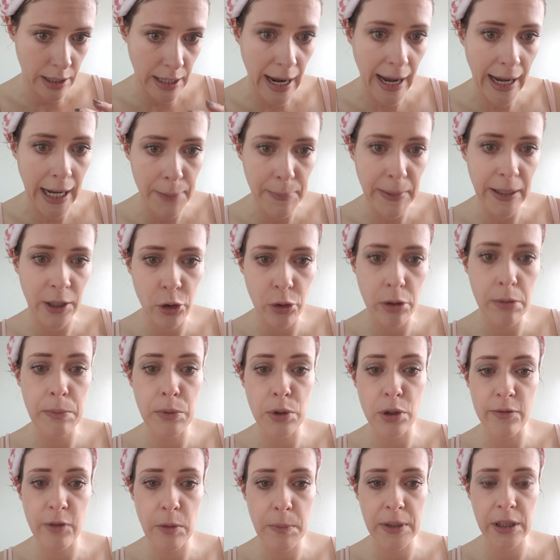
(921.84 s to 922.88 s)
eye makeup
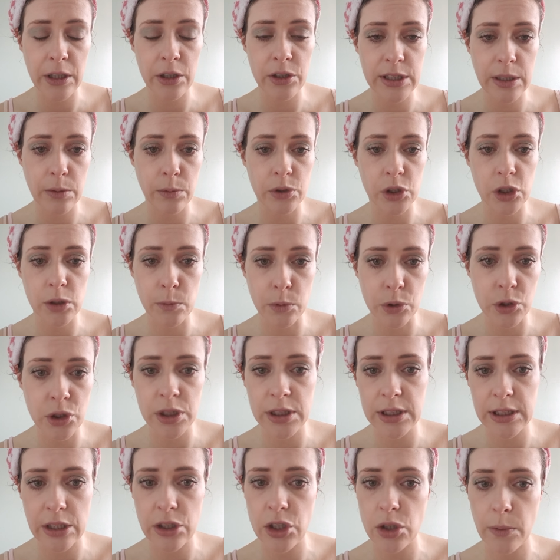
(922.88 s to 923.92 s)
remover, because it will smudge the
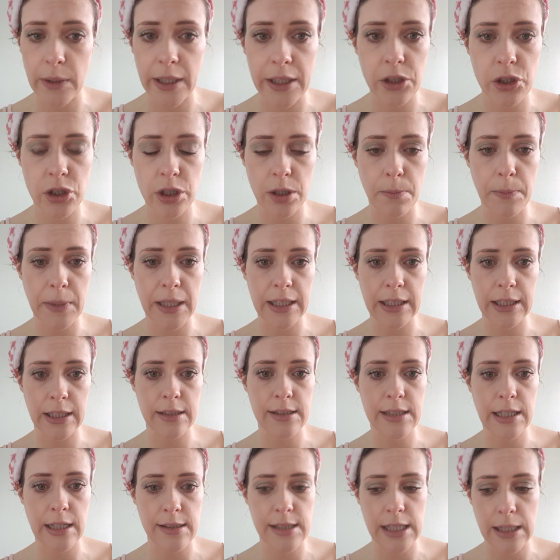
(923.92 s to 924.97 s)
situation and make it
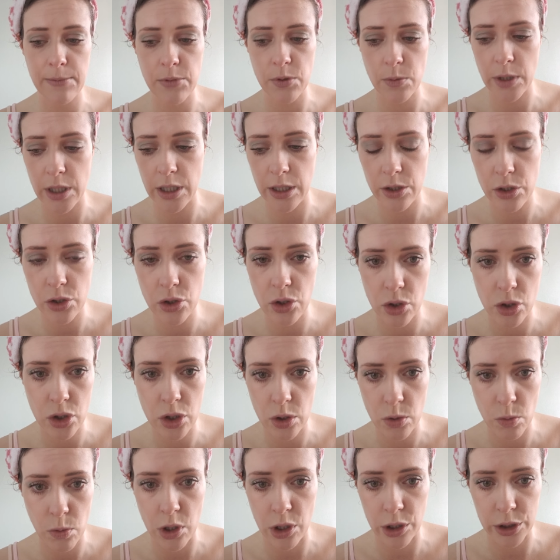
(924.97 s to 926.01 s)
10 times worse. Just
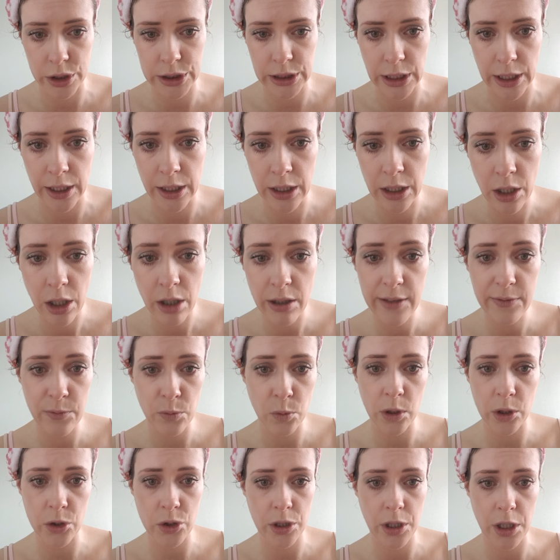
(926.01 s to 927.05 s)
use water, or even
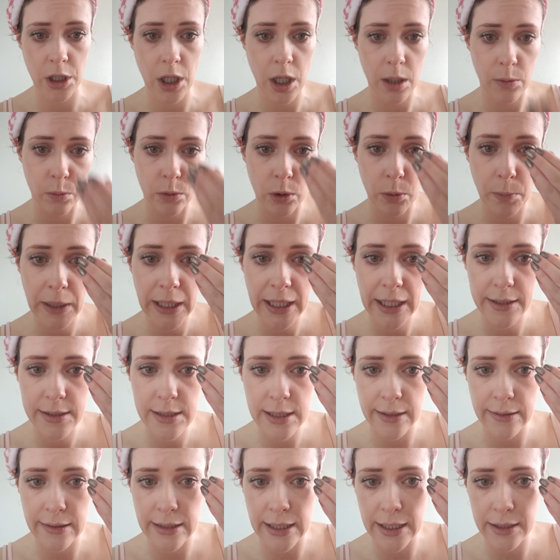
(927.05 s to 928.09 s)
water on a cotton wool pad,
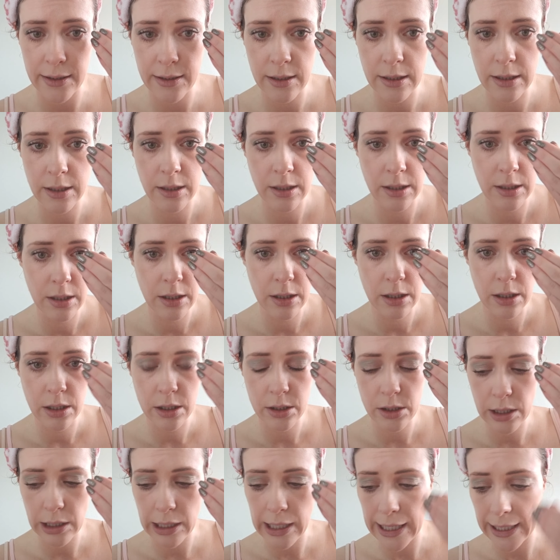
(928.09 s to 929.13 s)
and then
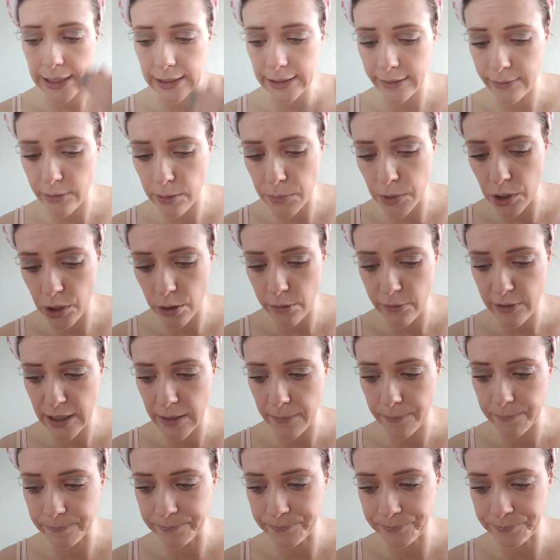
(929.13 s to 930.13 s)
lightly remove it.